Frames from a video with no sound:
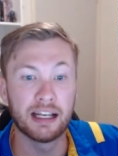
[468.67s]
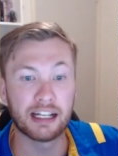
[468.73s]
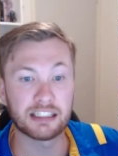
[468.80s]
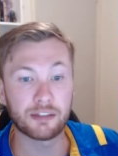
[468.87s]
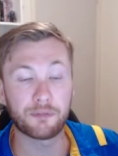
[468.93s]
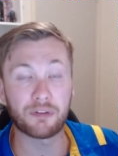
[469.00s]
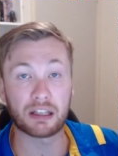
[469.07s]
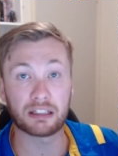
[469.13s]

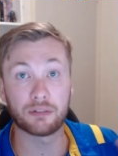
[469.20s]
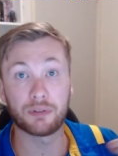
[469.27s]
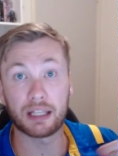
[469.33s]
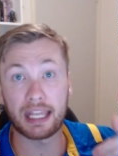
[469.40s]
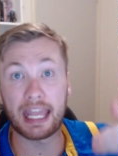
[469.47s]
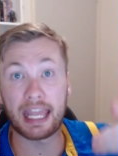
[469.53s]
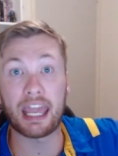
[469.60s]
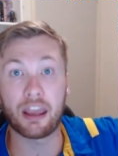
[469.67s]
It's
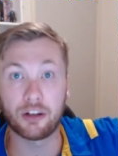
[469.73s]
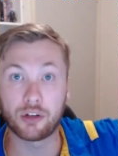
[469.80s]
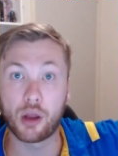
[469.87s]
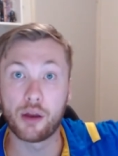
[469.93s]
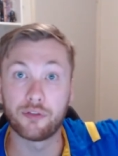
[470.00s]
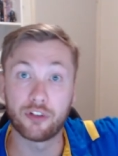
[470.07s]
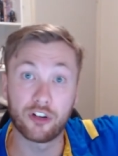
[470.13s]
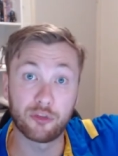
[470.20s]
effectively a
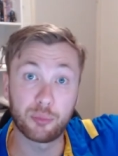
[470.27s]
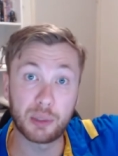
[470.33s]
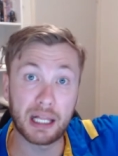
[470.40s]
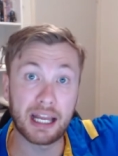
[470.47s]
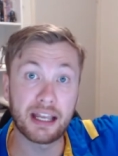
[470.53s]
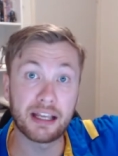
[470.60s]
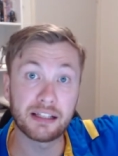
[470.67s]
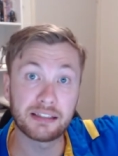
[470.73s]
handover of
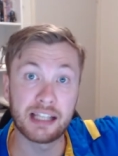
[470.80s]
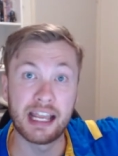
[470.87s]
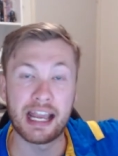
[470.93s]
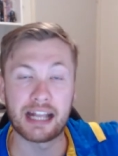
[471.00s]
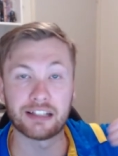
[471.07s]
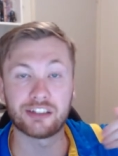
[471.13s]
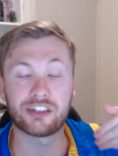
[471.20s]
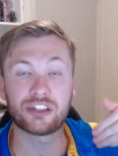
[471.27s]
players
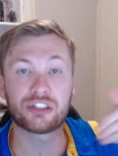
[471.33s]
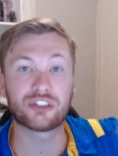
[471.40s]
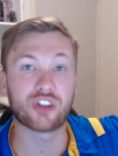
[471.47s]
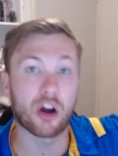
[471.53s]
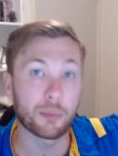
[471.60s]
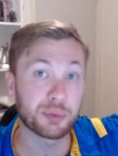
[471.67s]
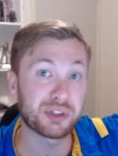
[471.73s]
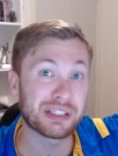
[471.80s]
and
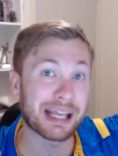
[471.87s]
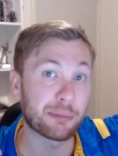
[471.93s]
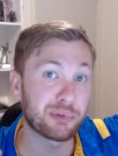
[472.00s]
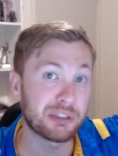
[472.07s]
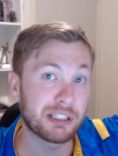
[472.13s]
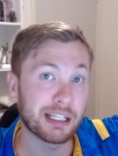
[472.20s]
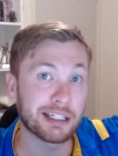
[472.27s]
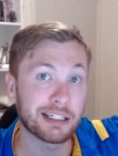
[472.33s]
stops that
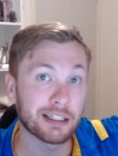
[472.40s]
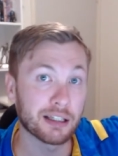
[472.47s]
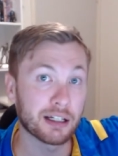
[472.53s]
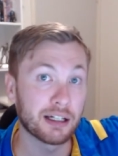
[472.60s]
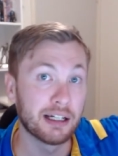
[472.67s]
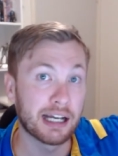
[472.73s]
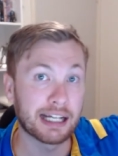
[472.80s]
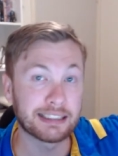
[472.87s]

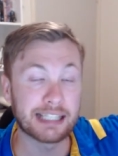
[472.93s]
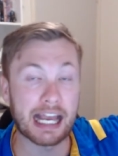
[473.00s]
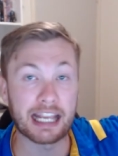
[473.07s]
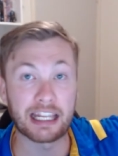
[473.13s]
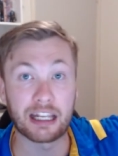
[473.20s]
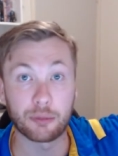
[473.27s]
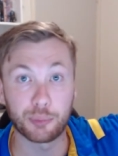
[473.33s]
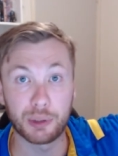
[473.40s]
particular
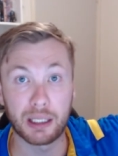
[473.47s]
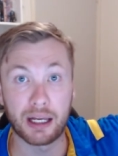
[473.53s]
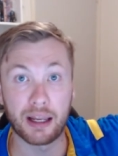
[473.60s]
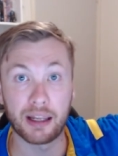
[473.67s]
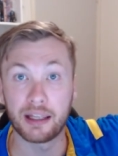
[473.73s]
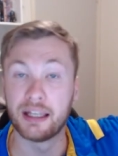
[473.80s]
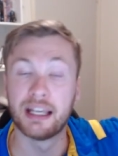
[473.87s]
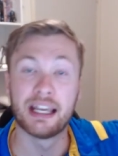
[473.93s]
attacking
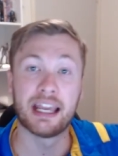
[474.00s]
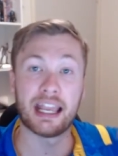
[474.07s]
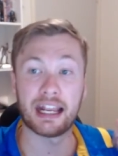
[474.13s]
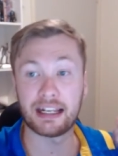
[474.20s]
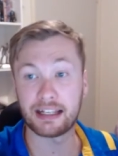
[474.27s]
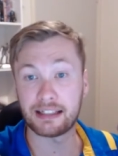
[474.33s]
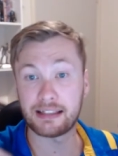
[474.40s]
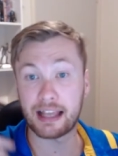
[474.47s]
play.
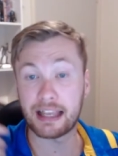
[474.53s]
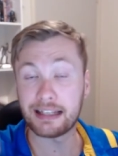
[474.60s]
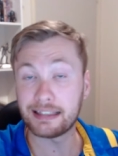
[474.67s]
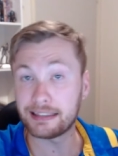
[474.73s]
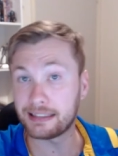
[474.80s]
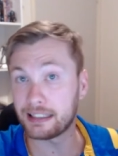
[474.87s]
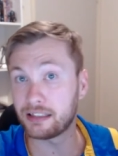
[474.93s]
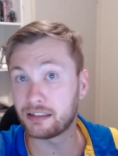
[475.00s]
It is a
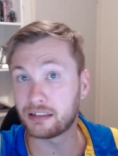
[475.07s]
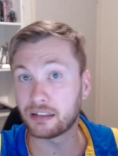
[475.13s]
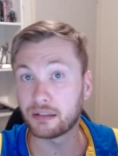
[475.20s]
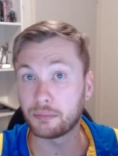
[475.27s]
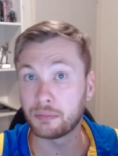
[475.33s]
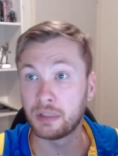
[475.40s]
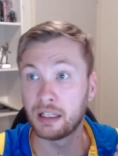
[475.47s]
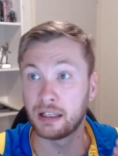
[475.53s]

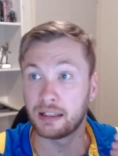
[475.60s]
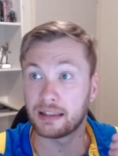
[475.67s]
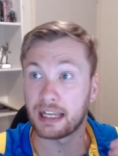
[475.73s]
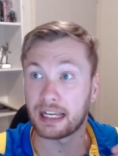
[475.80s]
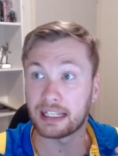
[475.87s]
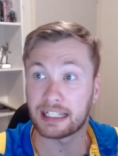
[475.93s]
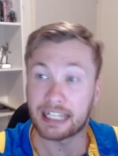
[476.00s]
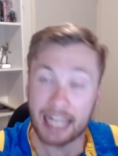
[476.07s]
system
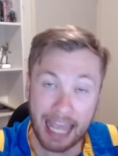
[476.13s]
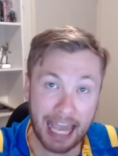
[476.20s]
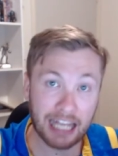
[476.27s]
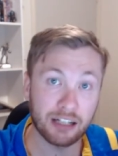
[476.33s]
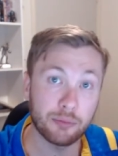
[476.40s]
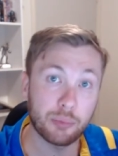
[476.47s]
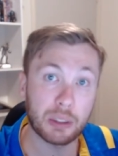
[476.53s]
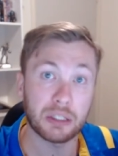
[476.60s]
that
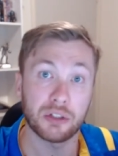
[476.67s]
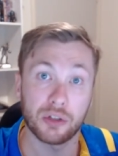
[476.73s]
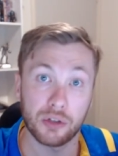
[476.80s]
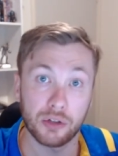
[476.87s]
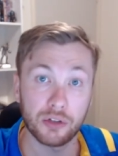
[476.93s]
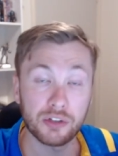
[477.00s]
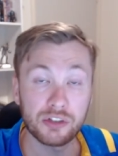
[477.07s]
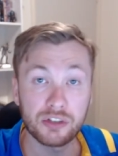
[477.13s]
can be
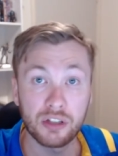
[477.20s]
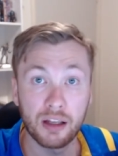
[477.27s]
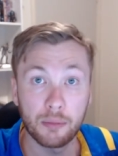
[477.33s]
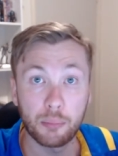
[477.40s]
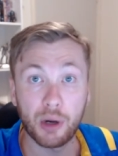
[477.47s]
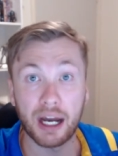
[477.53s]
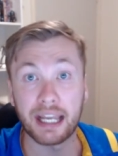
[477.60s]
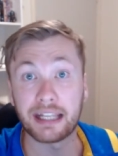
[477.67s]
used
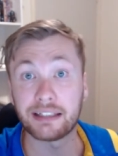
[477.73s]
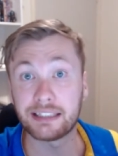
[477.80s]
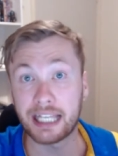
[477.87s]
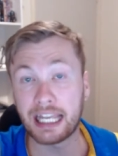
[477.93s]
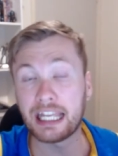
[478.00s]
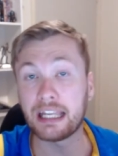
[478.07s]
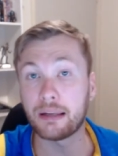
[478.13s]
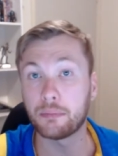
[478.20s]
by a
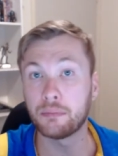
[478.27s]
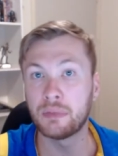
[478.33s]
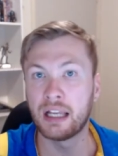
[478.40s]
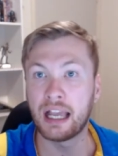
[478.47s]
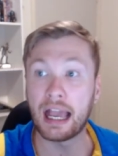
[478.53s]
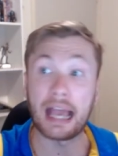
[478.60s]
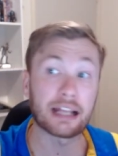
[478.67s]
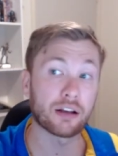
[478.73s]
team,
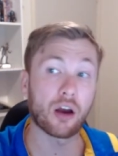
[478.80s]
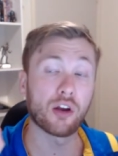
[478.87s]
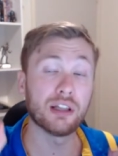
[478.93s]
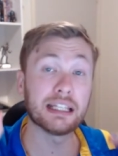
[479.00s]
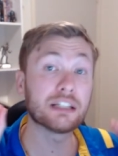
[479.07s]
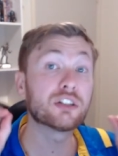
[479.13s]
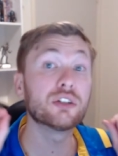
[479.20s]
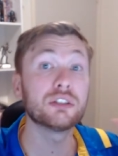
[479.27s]
and
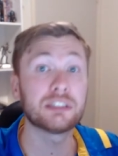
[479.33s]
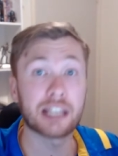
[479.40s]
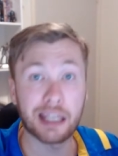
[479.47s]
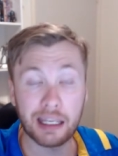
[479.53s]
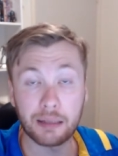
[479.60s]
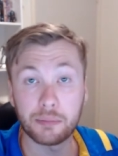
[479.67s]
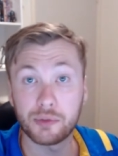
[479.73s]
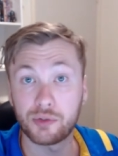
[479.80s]
only good
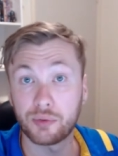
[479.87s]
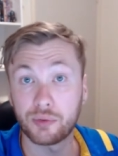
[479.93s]
teams